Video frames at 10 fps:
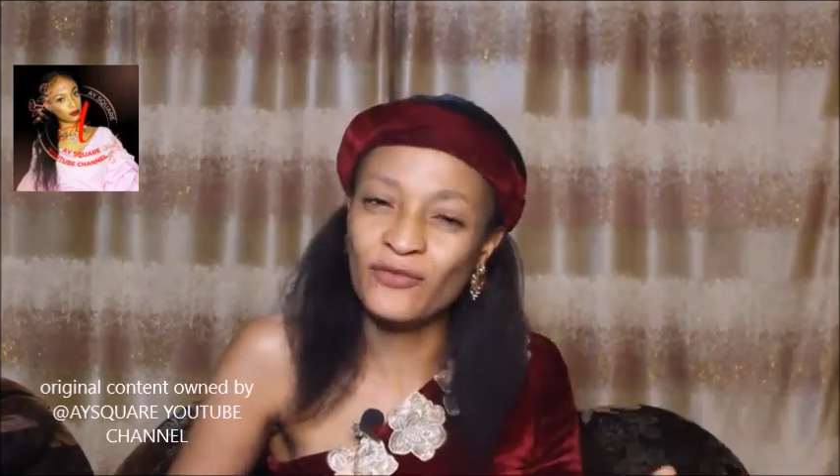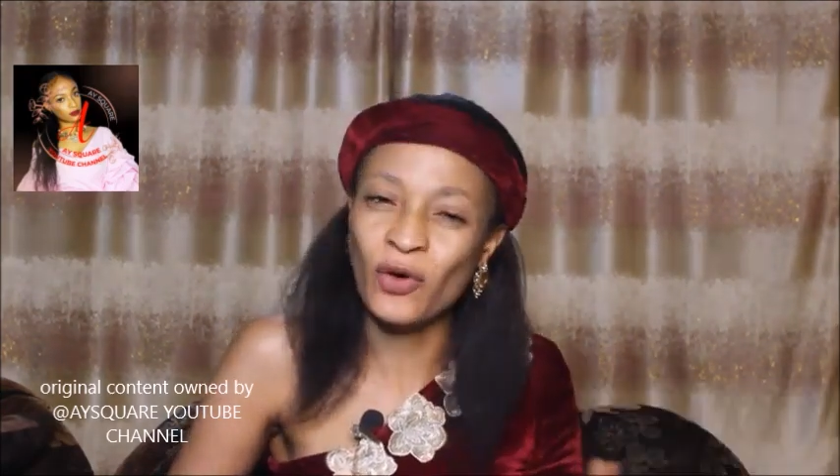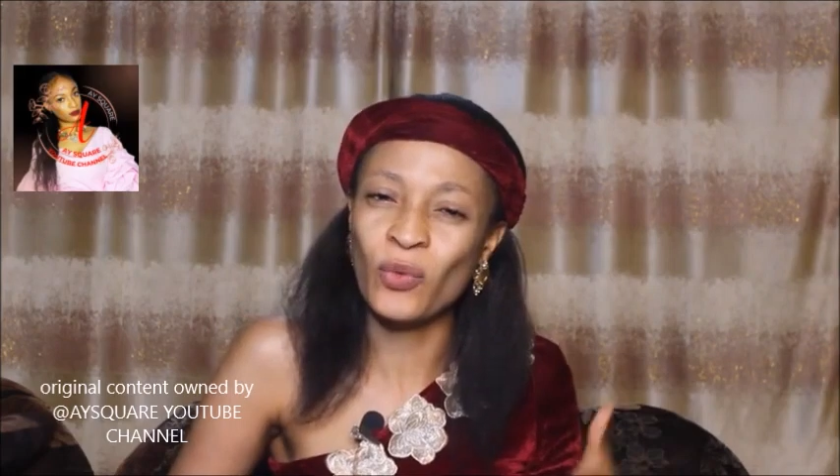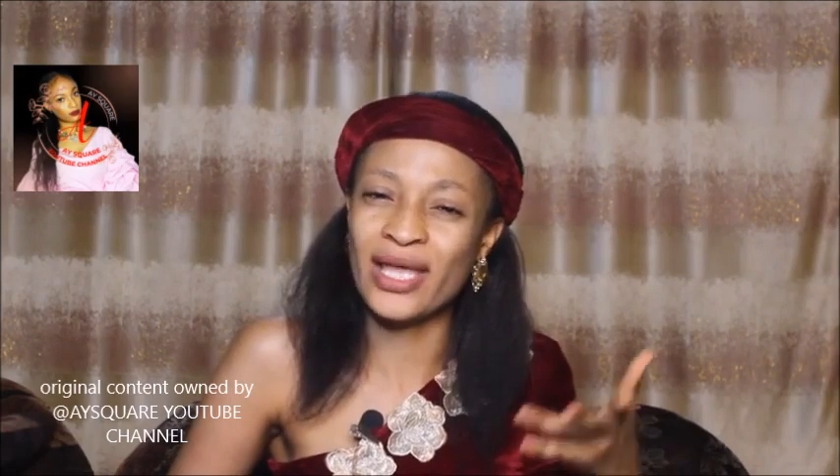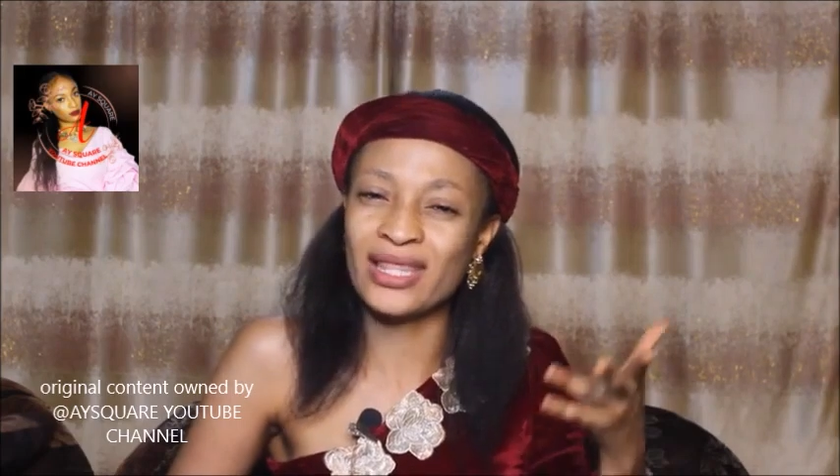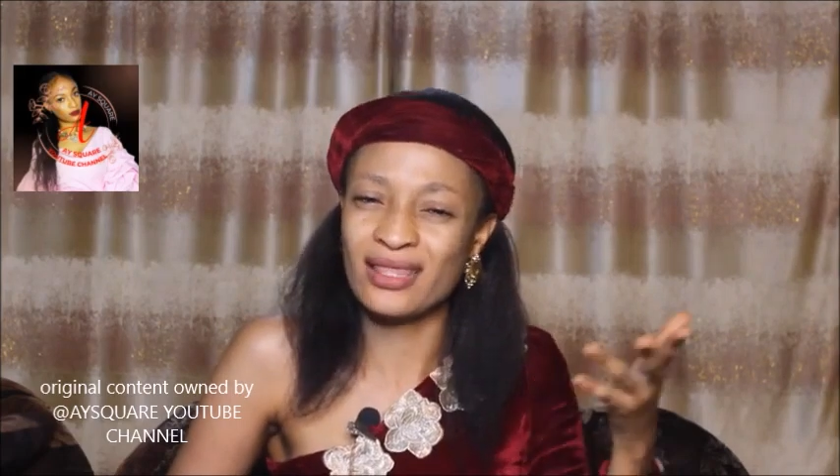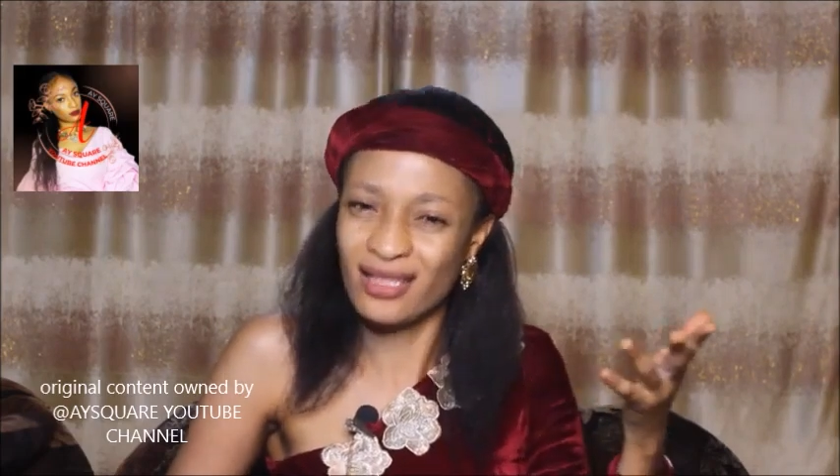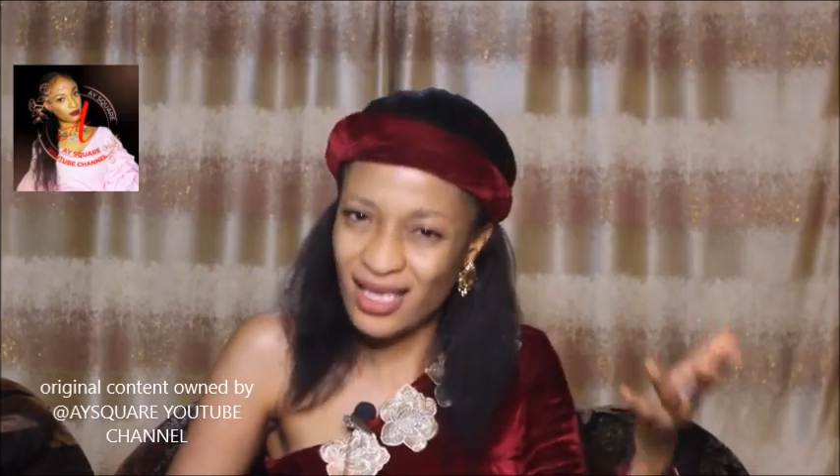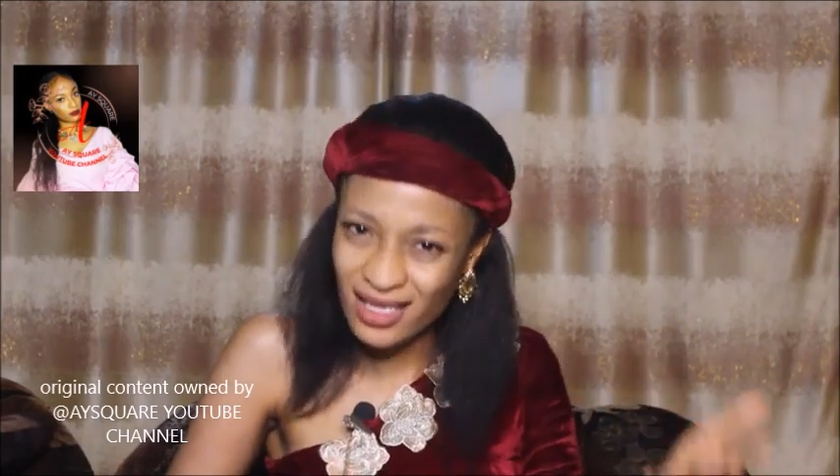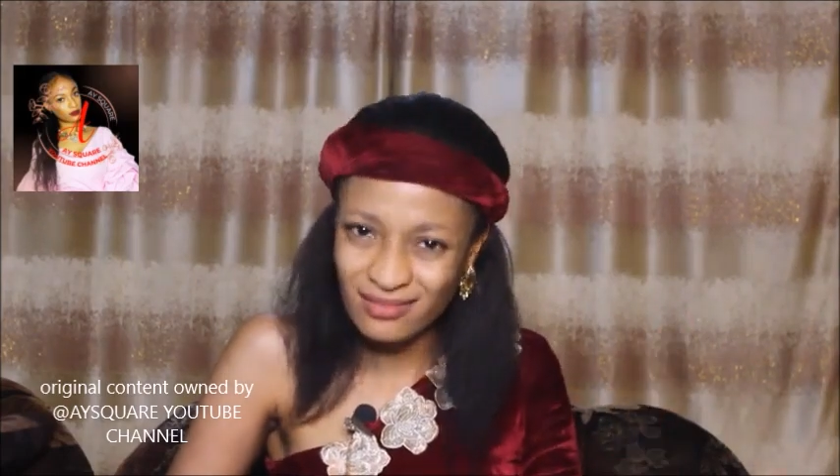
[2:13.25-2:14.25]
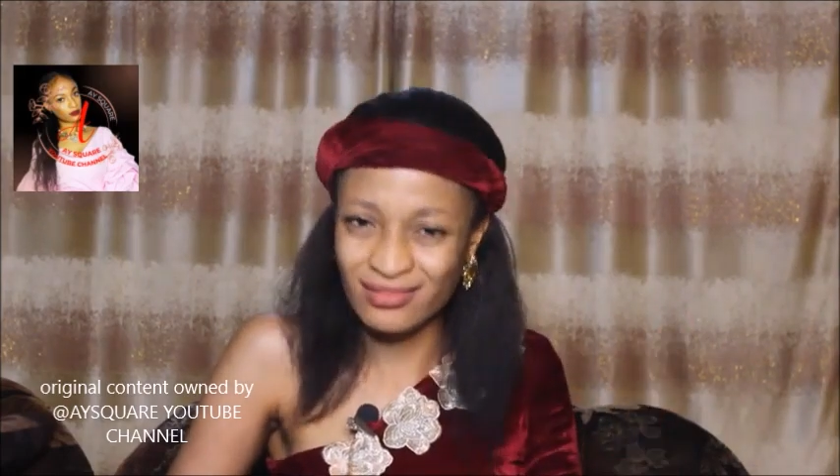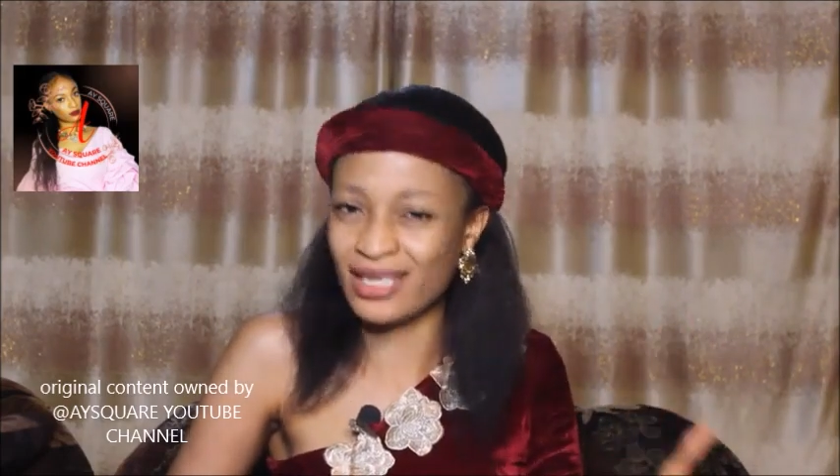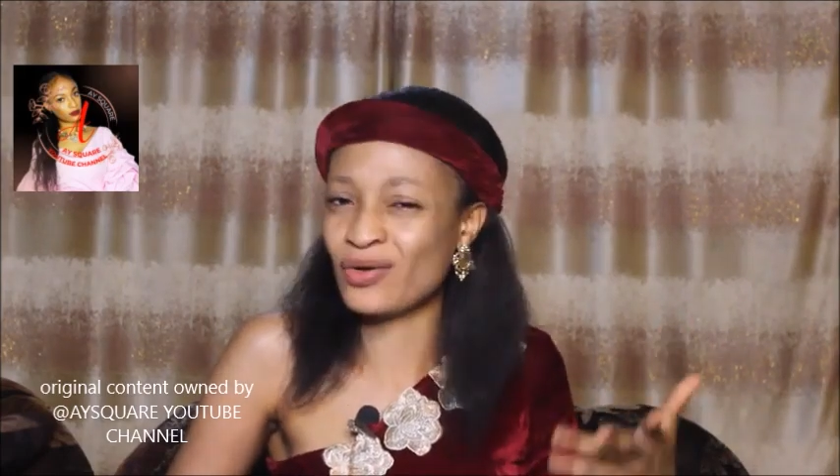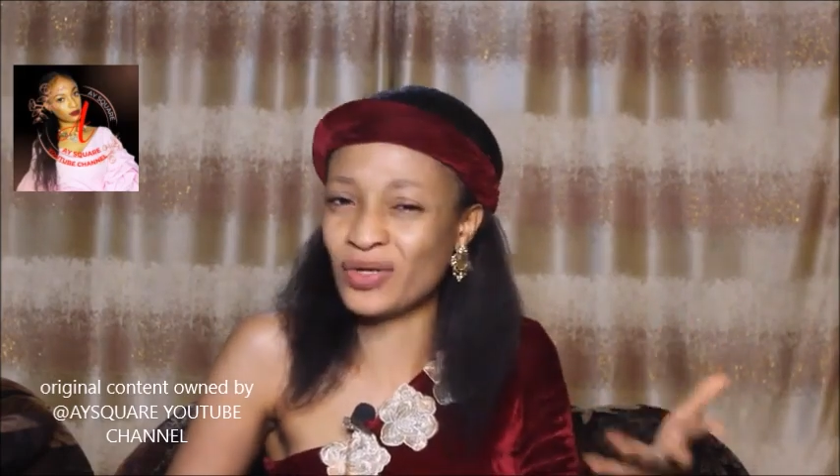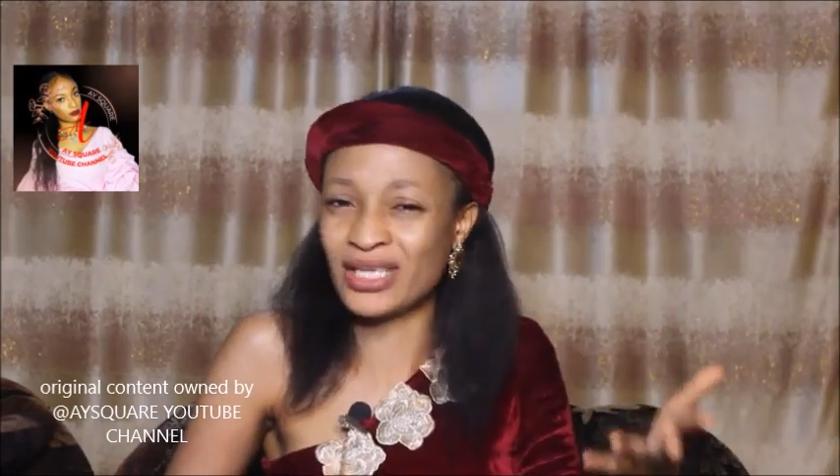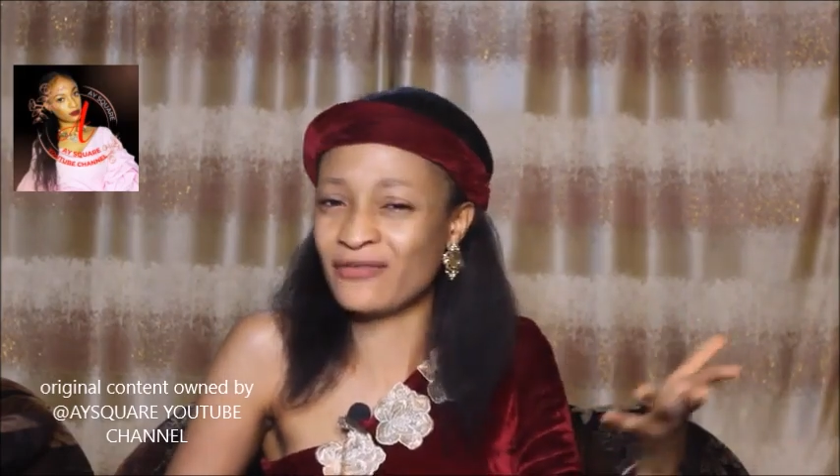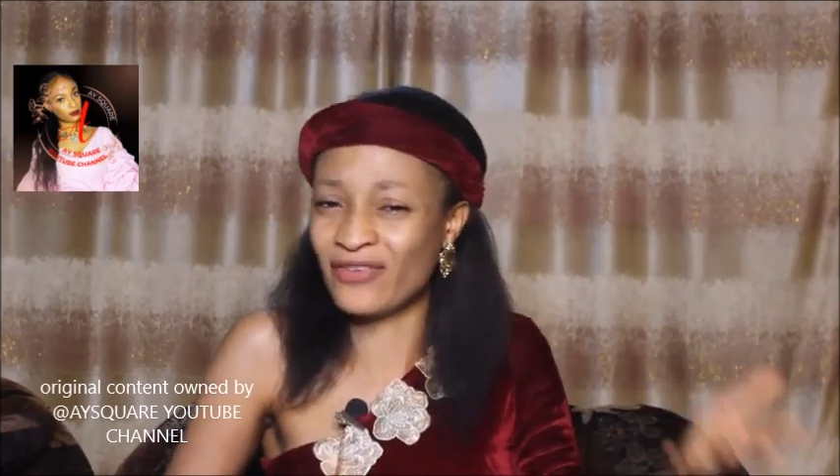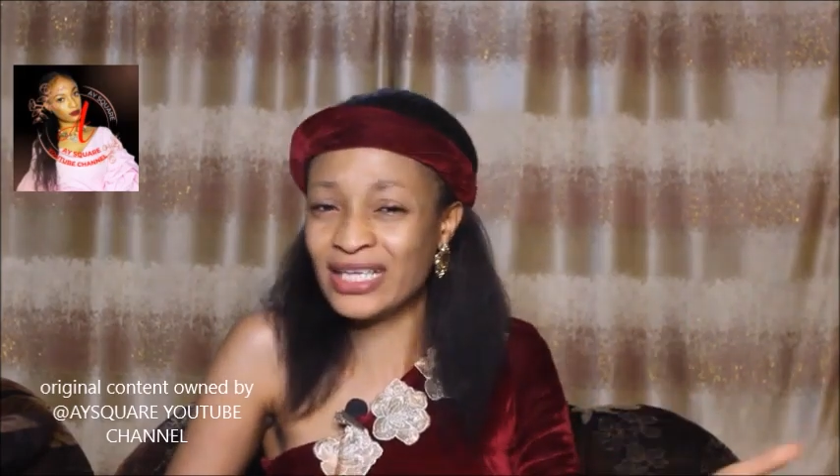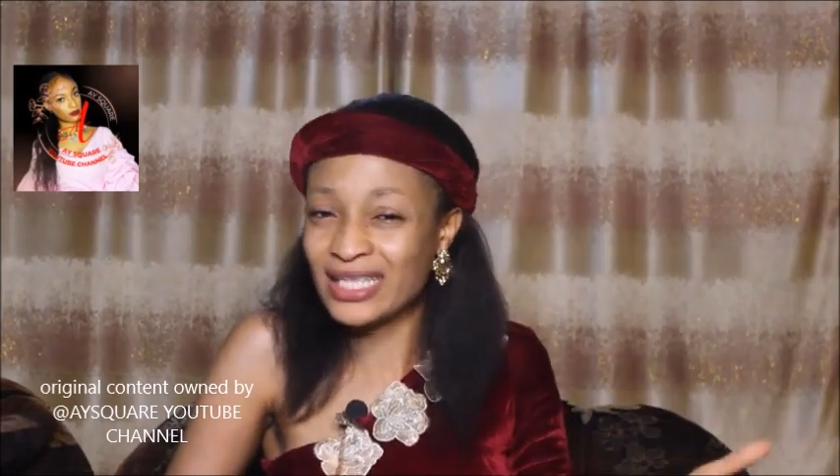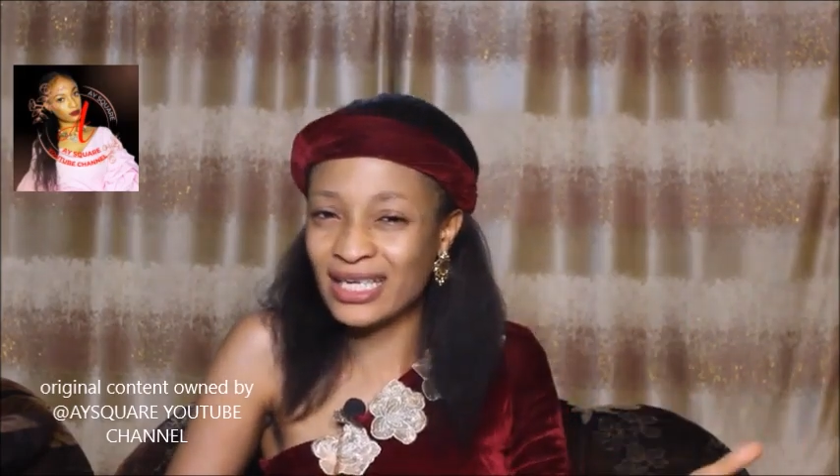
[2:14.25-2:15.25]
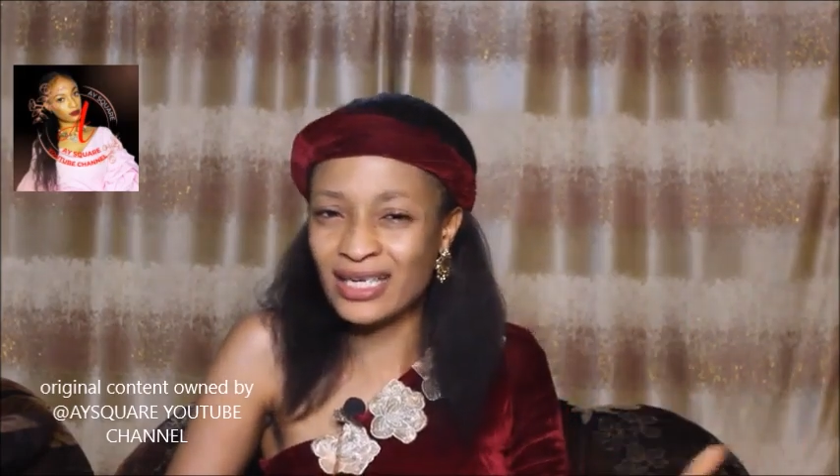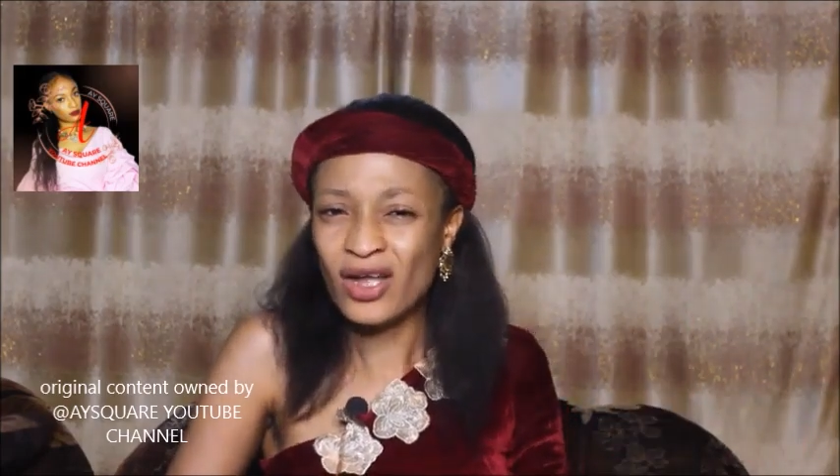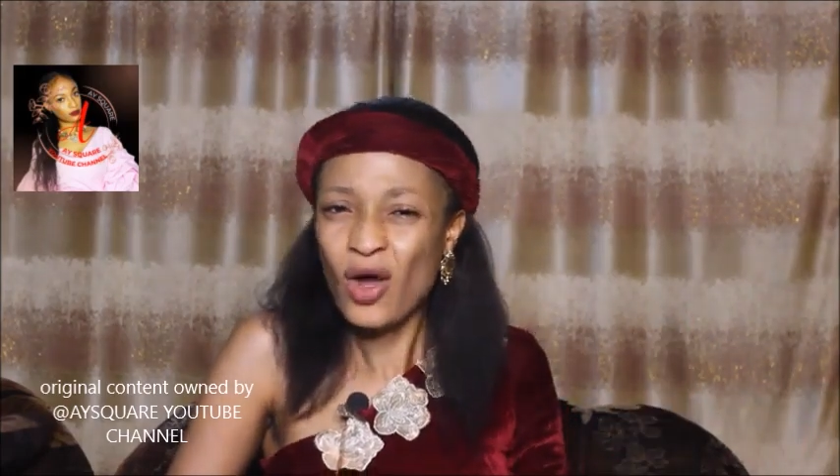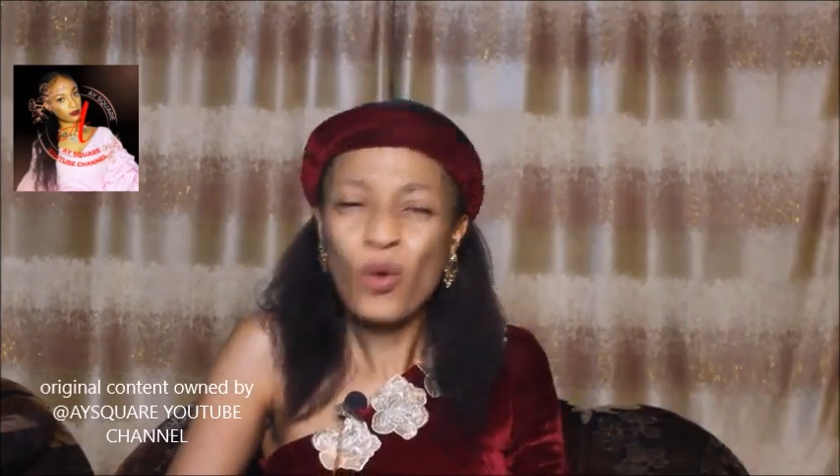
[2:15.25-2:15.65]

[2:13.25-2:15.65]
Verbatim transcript: for when they got evicted.